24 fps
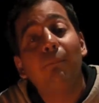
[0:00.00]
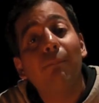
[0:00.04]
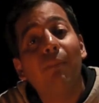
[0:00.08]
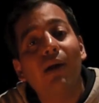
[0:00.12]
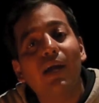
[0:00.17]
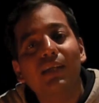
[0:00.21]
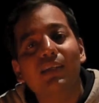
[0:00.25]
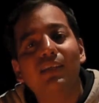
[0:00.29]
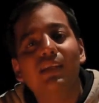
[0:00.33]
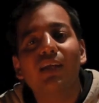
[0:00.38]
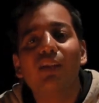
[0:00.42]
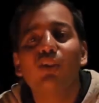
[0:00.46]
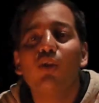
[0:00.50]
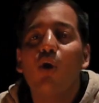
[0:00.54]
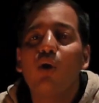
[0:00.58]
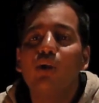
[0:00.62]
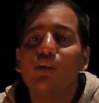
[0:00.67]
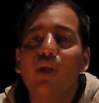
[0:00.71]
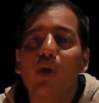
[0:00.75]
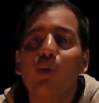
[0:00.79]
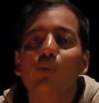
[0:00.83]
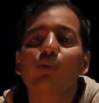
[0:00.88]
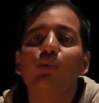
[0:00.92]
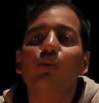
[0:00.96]
But the
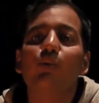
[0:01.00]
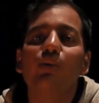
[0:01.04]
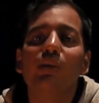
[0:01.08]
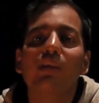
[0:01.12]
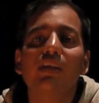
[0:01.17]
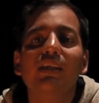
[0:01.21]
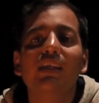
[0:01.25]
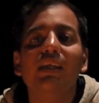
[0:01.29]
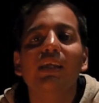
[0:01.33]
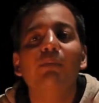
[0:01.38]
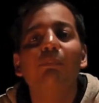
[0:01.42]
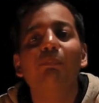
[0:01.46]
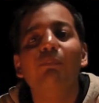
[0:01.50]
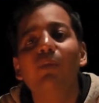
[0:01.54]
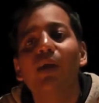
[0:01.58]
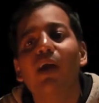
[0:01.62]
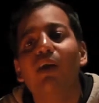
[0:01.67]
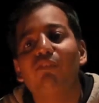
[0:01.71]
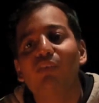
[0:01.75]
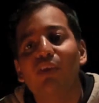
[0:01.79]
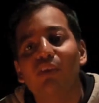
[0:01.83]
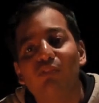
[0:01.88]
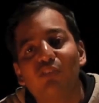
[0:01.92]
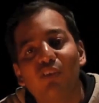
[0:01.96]
lockdown couldn't keep me
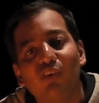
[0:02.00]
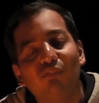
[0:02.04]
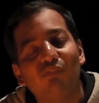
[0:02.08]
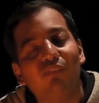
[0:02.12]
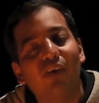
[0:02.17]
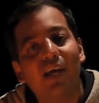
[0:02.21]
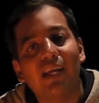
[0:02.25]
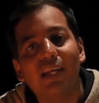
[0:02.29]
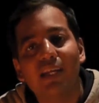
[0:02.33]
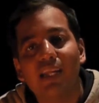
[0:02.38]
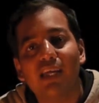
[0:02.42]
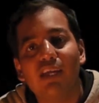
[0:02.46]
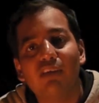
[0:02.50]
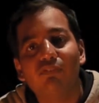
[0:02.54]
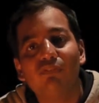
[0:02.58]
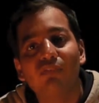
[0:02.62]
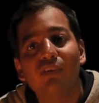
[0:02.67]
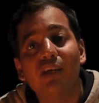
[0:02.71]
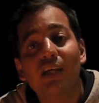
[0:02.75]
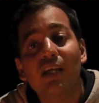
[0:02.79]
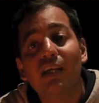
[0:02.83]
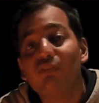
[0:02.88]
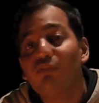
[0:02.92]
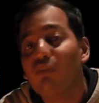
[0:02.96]
away from wildlife
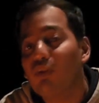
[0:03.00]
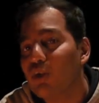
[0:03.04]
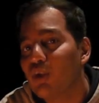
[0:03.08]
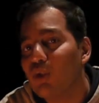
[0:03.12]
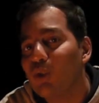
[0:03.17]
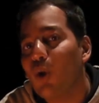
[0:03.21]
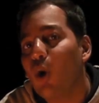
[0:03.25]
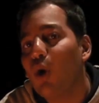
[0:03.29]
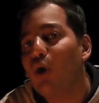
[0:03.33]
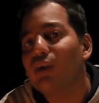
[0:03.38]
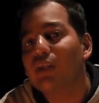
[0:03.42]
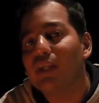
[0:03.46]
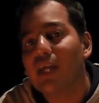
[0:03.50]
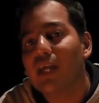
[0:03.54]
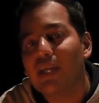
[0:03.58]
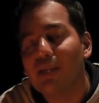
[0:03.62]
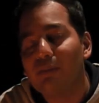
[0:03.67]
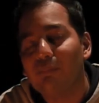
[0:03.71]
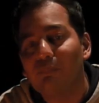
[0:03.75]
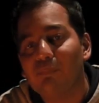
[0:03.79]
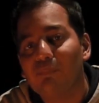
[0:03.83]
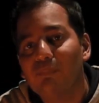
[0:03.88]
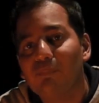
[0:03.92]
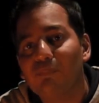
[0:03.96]
for a long time.
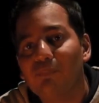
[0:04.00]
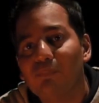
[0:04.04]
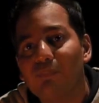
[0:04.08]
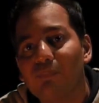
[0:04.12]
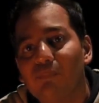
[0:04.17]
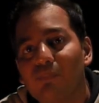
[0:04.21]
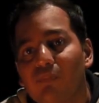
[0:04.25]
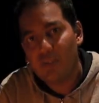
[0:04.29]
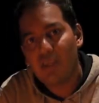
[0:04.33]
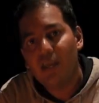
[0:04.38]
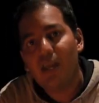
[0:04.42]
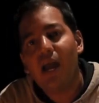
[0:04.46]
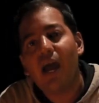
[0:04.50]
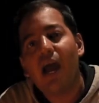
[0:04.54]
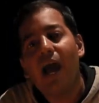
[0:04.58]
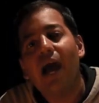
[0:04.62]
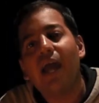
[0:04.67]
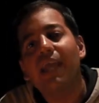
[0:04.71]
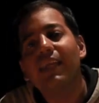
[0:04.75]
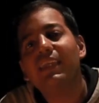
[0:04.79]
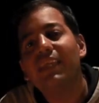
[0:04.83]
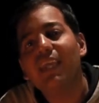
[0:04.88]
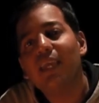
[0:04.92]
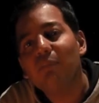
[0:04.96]
I
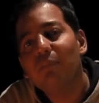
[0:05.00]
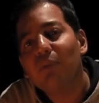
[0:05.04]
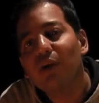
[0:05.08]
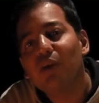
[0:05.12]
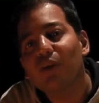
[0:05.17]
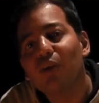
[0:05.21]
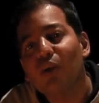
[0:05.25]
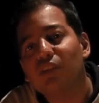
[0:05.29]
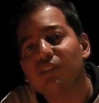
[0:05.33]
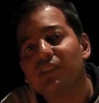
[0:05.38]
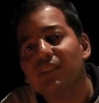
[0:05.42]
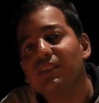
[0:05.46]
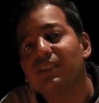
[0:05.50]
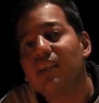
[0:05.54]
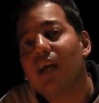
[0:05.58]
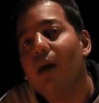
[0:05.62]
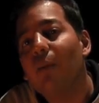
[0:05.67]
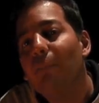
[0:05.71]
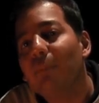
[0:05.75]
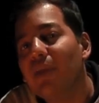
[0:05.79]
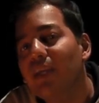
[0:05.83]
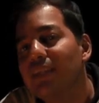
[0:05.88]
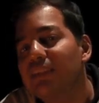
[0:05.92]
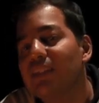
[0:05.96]
came across this
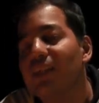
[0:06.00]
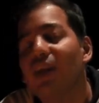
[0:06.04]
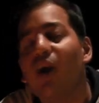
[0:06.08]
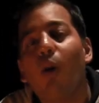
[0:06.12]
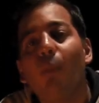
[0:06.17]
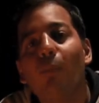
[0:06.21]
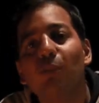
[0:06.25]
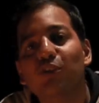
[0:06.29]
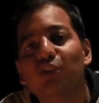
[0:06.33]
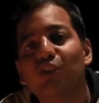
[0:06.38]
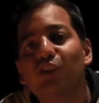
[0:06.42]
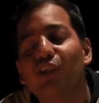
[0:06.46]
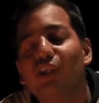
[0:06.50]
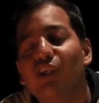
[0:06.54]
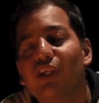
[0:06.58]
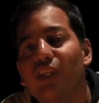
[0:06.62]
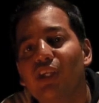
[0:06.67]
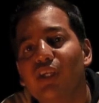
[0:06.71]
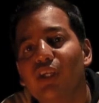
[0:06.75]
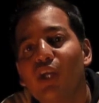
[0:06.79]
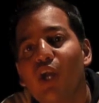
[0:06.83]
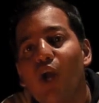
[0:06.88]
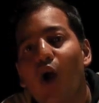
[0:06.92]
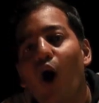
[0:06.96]
amazing
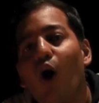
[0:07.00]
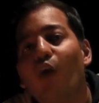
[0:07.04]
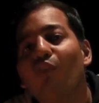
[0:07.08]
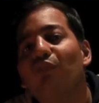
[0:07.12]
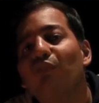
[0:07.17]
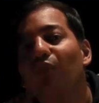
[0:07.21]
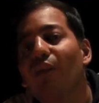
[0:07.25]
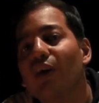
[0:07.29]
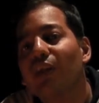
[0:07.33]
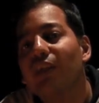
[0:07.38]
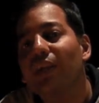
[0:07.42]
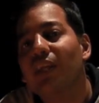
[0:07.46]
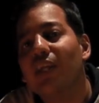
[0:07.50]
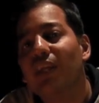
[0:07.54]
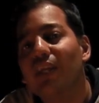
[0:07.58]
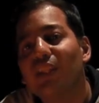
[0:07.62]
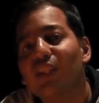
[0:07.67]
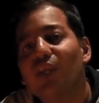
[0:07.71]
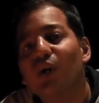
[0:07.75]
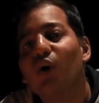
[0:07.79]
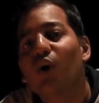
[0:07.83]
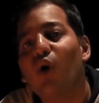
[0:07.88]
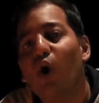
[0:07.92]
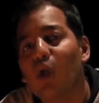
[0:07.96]
opportunity of working in
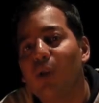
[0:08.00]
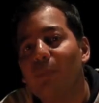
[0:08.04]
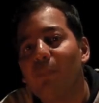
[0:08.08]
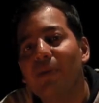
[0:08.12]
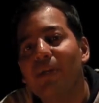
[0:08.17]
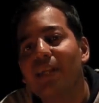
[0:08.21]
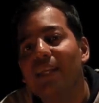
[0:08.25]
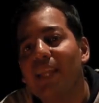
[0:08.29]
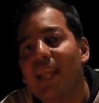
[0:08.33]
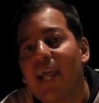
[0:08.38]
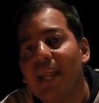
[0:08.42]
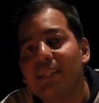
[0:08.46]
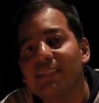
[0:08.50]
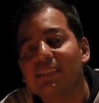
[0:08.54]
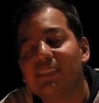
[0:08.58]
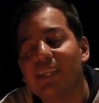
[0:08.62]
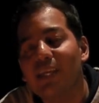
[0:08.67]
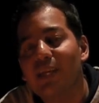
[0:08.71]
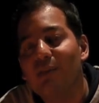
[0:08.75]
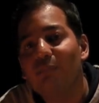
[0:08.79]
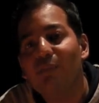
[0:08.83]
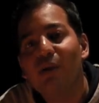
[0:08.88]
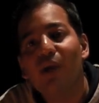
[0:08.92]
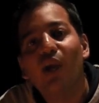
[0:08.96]
the Corbett
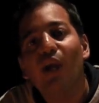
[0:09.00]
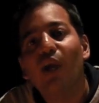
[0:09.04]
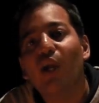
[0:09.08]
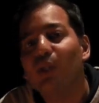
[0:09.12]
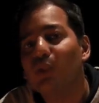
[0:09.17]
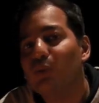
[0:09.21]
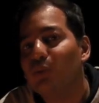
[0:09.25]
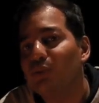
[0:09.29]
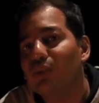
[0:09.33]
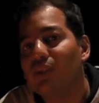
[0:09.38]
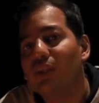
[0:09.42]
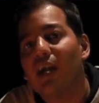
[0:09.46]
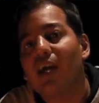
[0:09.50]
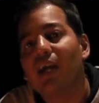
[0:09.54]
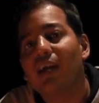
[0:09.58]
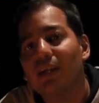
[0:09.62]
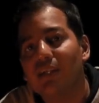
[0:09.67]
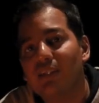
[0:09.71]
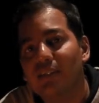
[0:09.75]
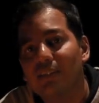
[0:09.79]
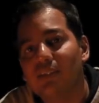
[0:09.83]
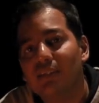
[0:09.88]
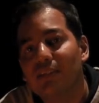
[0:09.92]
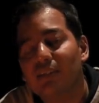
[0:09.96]
landscape in
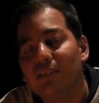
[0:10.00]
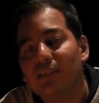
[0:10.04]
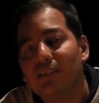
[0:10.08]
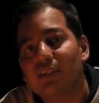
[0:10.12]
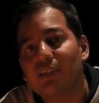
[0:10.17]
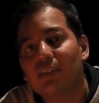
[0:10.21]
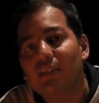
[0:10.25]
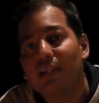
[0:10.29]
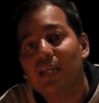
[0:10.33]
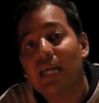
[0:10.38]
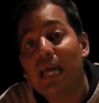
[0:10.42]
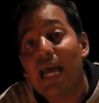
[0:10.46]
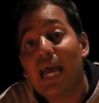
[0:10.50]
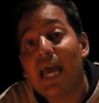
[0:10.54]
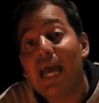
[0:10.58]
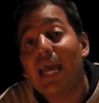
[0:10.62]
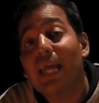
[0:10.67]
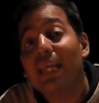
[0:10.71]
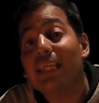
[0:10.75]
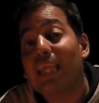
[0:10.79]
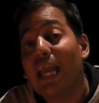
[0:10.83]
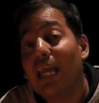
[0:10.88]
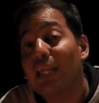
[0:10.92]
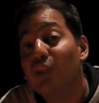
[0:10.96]

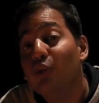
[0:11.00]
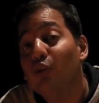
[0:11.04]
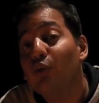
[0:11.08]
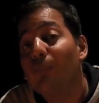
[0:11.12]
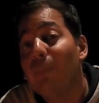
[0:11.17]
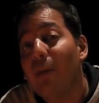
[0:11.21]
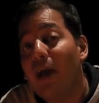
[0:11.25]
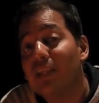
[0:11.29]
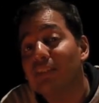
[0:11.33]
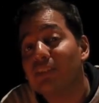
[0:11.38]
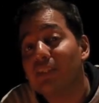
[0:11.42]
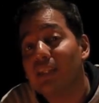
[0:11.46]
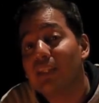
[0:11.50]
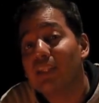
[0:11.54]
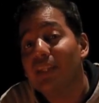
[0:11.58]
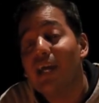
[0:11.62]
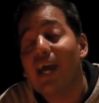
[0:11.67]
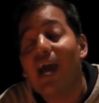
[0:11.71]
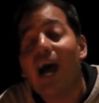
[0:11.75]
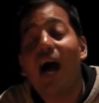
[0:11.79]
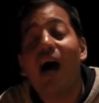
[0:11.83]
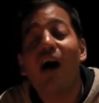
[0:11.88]
Uttarakhand. Can you imagine,